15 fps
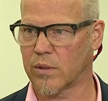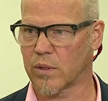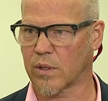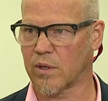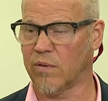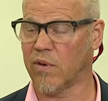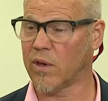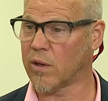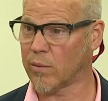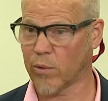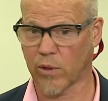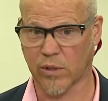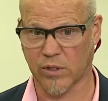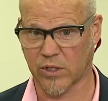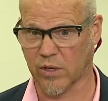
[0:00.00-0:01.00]
The convenient
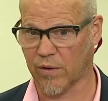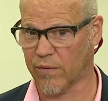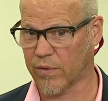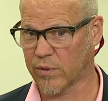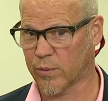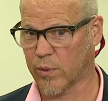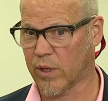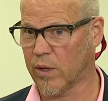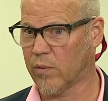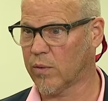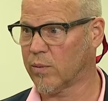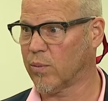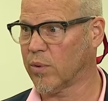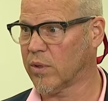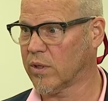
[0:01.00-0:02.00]
mart itself has been hit
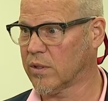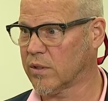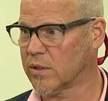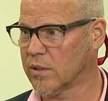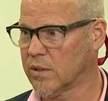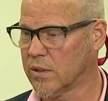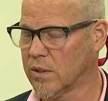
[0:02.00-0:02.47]
with bullets.